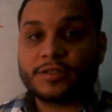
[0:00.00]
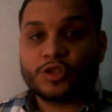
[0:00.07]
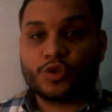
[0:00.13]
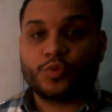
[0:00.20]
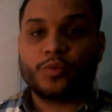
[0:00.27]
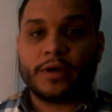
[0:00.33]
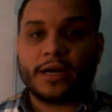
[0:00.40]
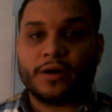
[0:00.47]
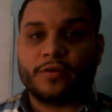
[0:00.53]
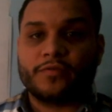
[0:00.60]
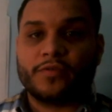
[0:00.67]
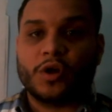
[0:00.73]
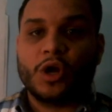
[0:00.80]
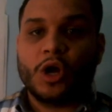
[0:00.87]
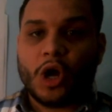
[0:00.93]
12.
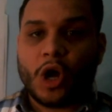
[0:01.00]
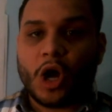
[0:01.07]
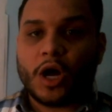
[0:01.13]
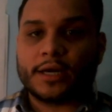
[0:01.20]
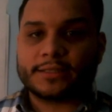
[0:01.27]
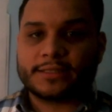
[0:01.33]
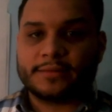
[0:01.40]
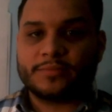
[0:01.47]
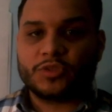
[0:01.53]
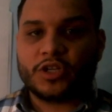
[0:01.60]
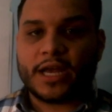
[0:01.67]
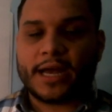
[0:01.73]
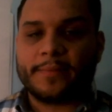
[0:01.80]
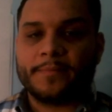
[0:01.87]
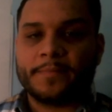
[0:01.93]
Awesome job.
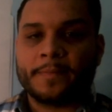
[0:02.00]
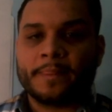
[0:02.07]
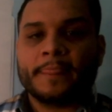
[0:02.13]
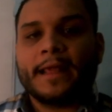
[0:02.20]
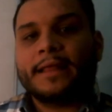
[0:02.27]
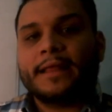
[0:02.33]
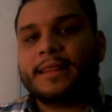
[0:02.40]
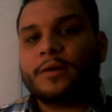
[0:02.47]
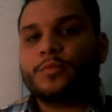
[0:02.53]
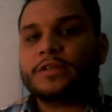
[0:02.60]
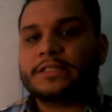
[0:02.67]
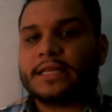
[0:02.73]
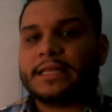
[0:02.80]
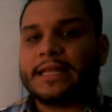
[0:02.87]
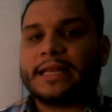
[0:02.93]
And then we
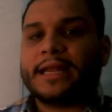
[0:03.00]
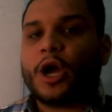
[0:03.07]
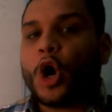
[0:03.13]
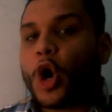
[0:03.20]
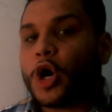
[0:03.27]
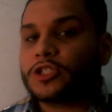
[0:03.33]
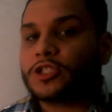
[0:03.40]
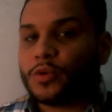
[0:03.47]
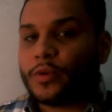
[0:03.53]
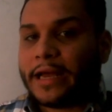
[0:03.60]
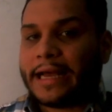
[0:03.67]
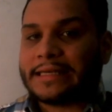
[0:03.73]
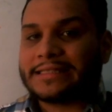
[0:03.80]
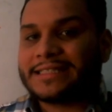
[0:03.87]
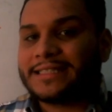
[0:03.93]
said that it also
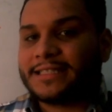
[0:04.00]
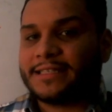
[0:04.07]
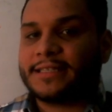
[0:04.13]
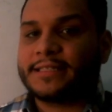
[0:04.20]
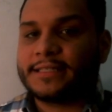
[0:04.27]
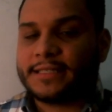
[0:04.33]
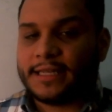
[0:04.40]
has 60